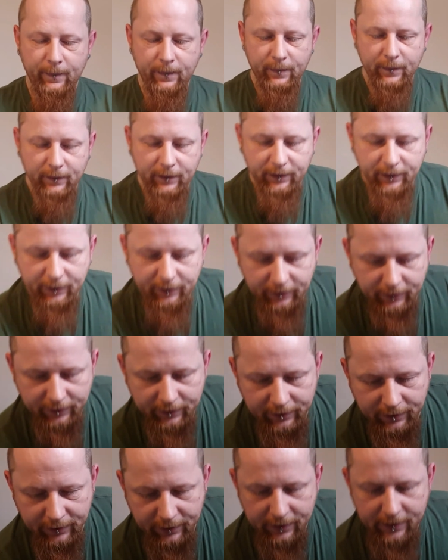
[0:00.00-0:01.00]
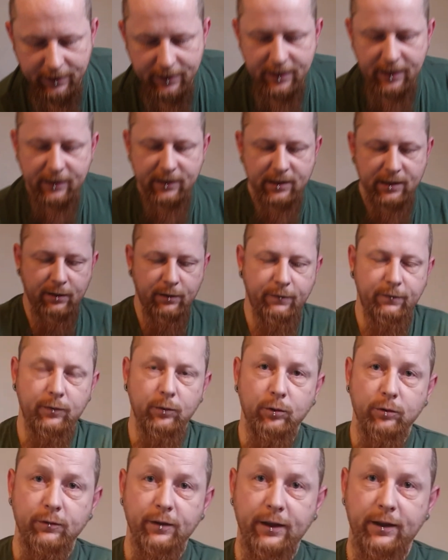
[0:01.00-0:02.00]
the next
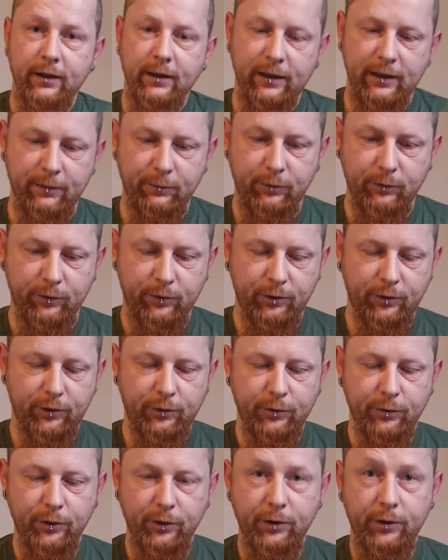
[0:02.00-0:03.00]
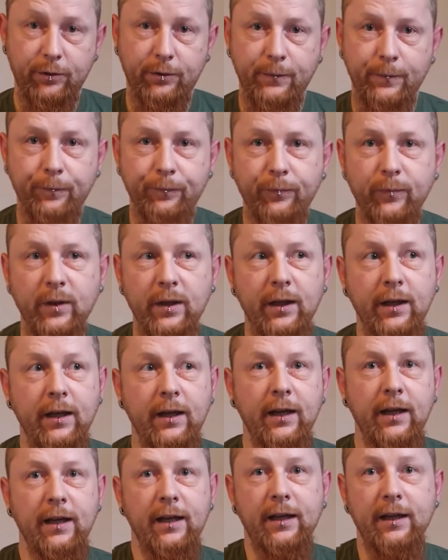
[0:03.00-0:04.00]
float rig that I'm going to show you
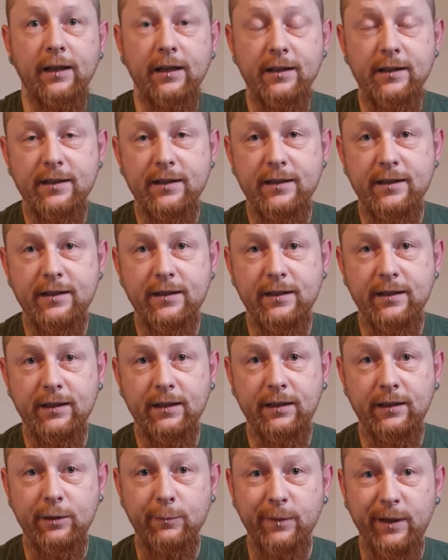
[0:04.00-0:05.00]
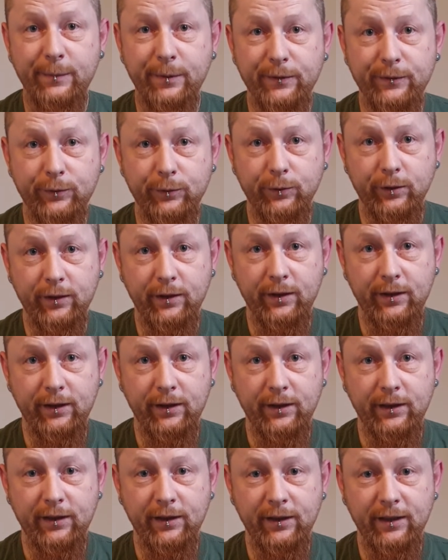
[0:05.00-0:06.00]
is, you might be fooled to
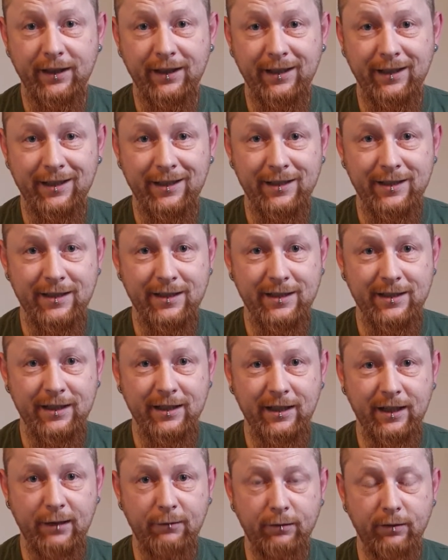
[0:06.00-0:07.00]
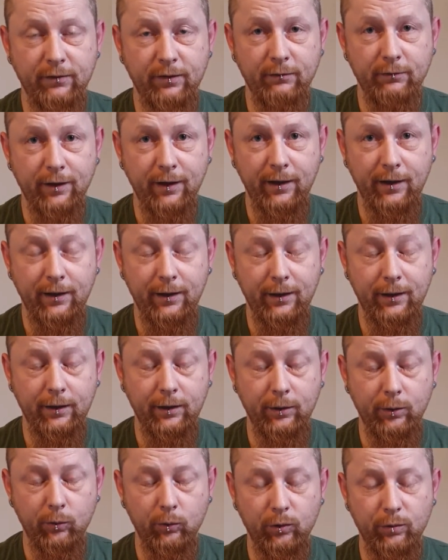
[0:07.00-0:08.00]
thinking it is a river rig.
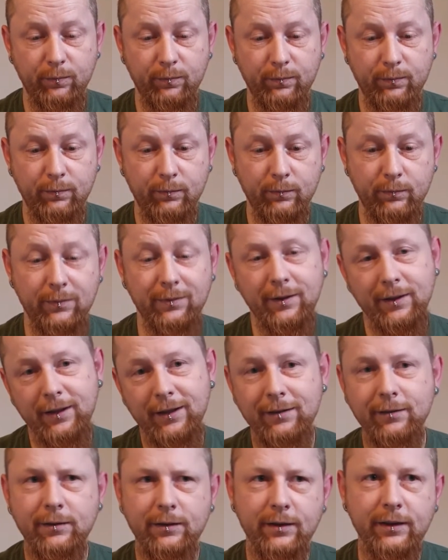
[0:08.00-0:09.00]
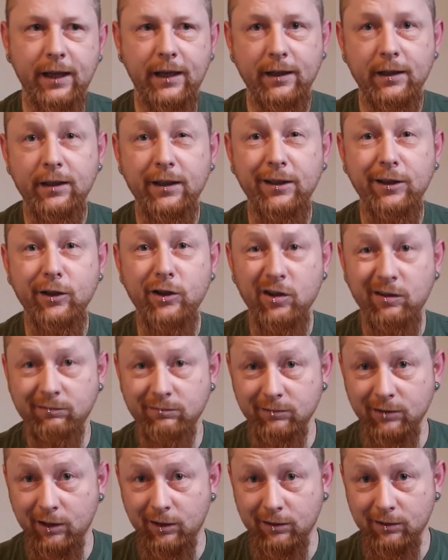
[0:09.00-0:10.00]
You would technically, you're not
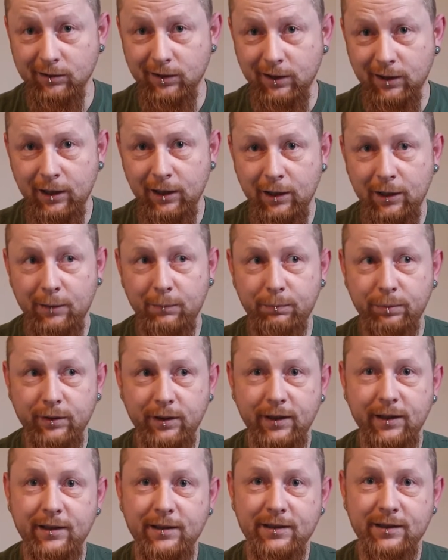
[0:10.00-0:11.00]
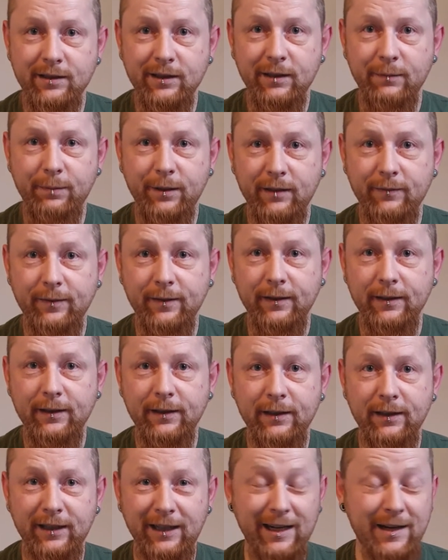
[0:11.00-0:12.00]
wrong, but it's a bit of
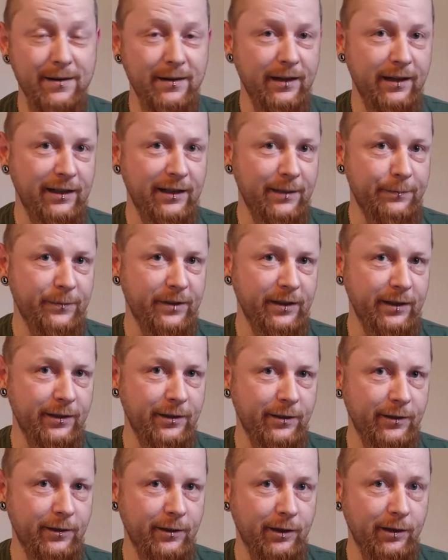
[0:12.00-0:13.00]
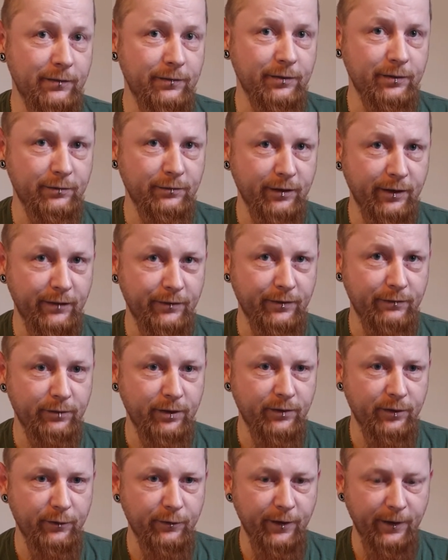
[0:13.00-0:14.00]
an adaptation of a
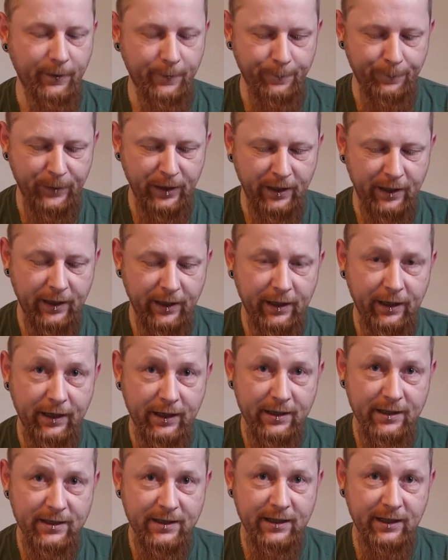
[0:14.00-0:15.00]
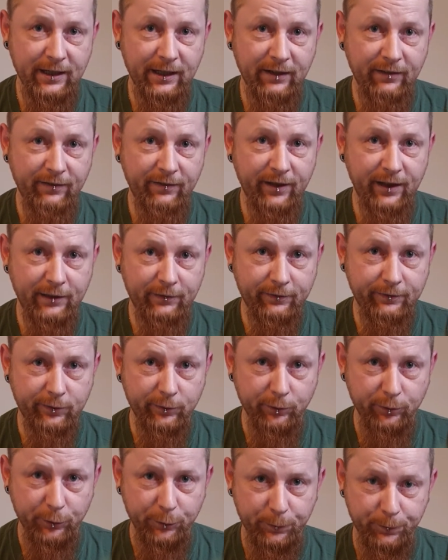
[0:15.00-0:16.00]
river rig. It is the flat
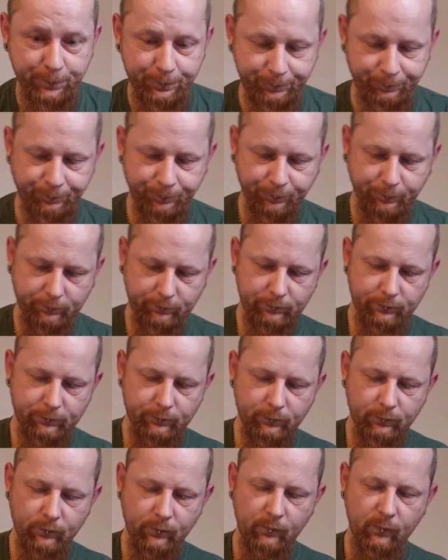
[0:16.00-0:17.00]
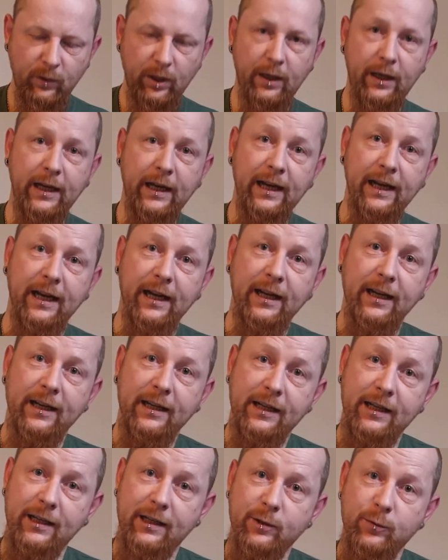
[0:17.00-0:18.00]
float, and
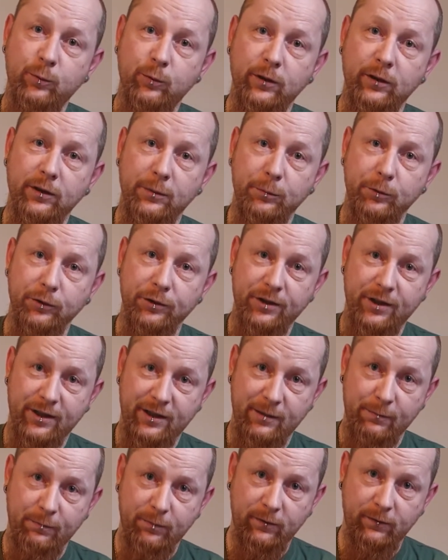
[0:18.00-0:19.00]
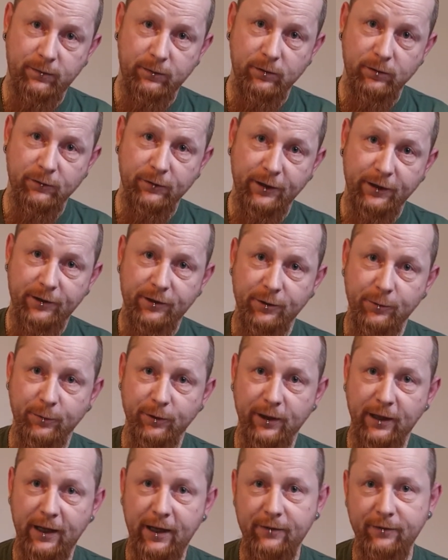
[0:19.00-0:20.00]
it is one of the most simple float rigs you
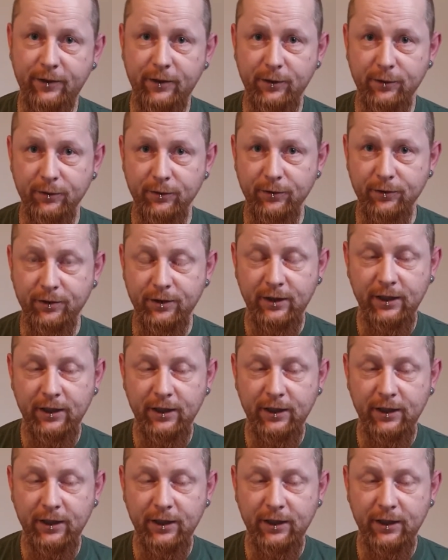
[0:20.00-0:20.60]
will ever use.